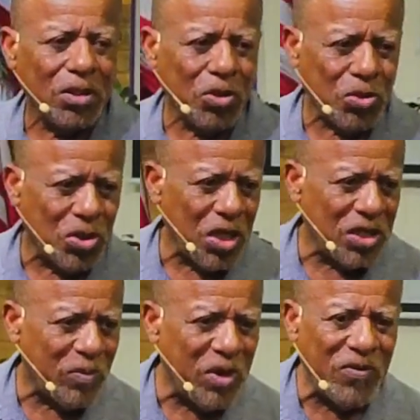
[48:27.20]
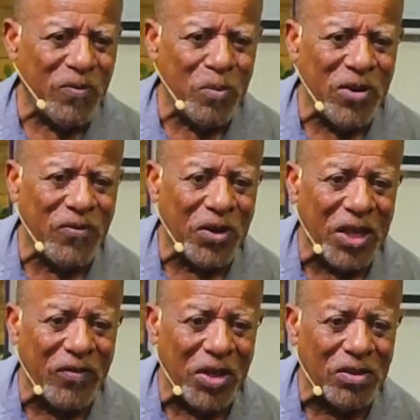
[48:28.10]
your sins have been, been
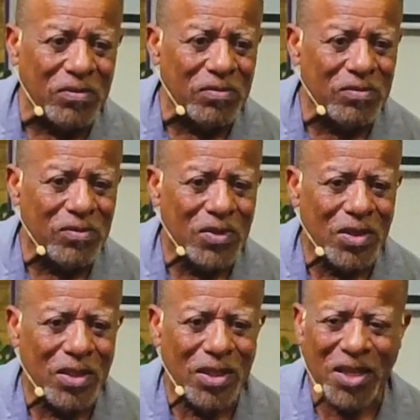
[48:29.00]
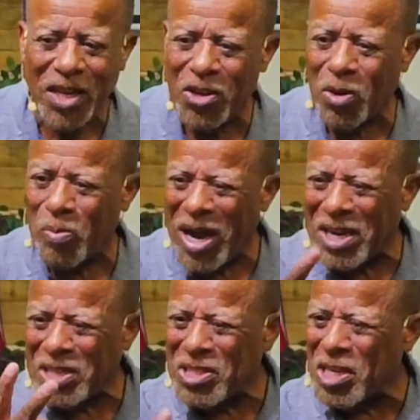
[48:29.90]
forgiven and your
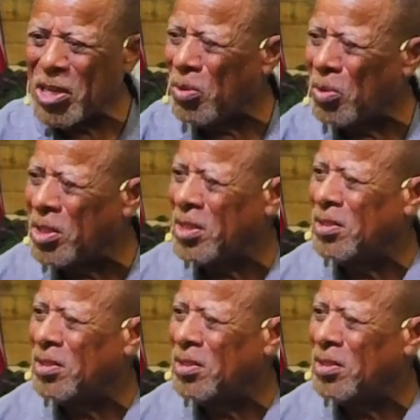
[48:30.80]
body's healed.